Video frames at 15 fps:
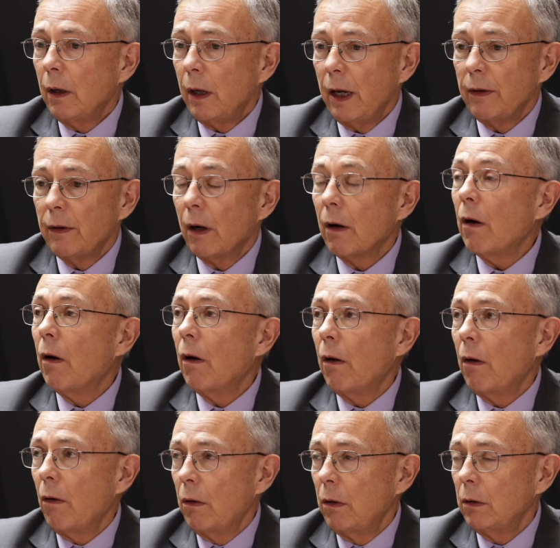And they're
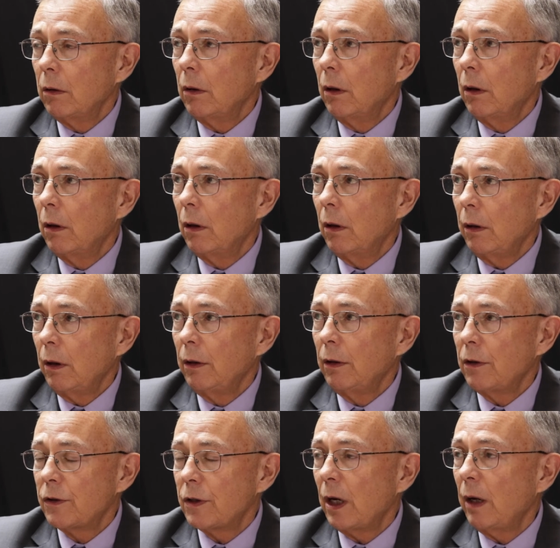all in
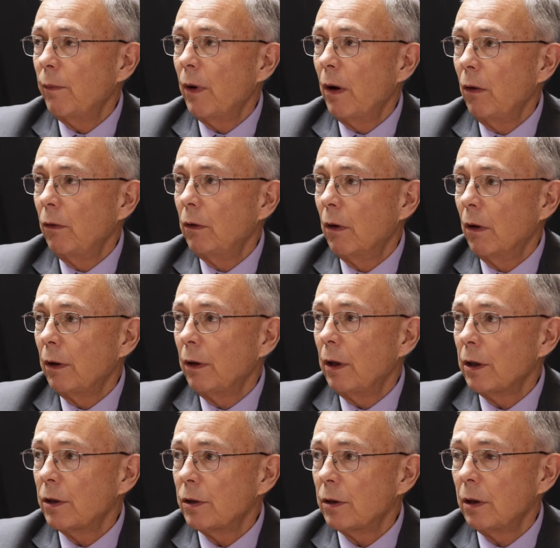the same boat on
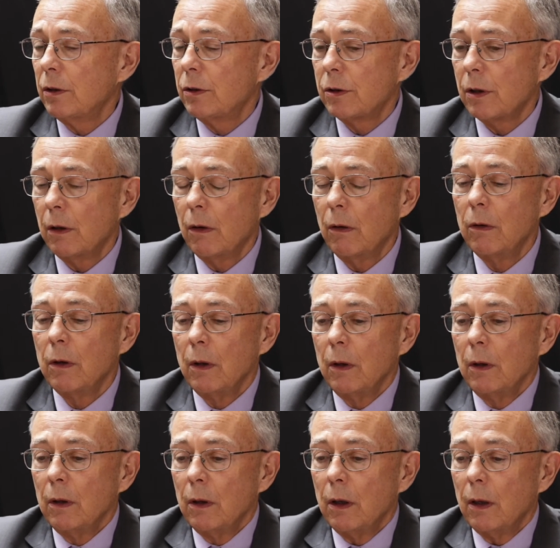this. And so
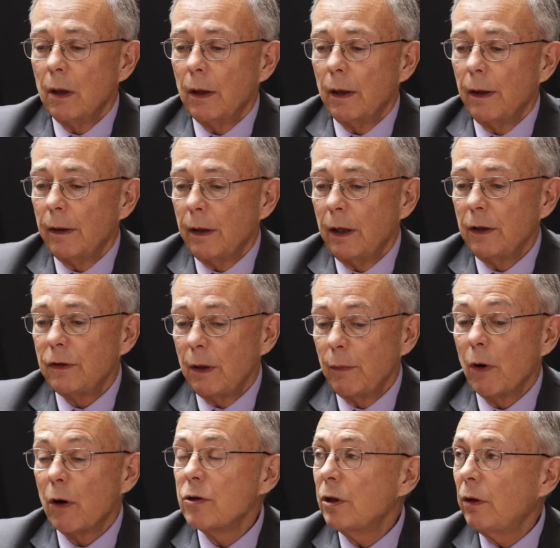it's
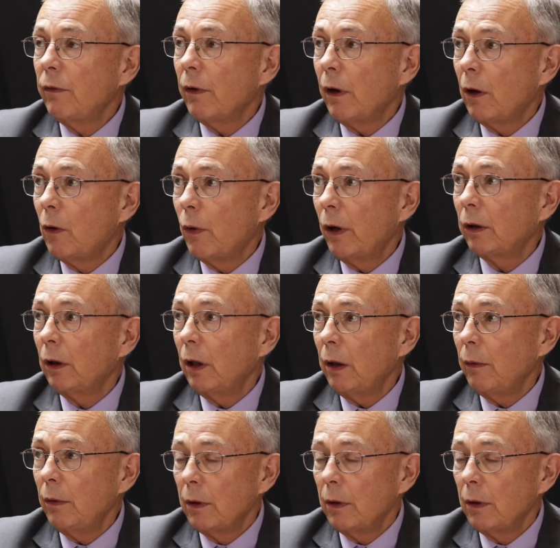emerging very quickly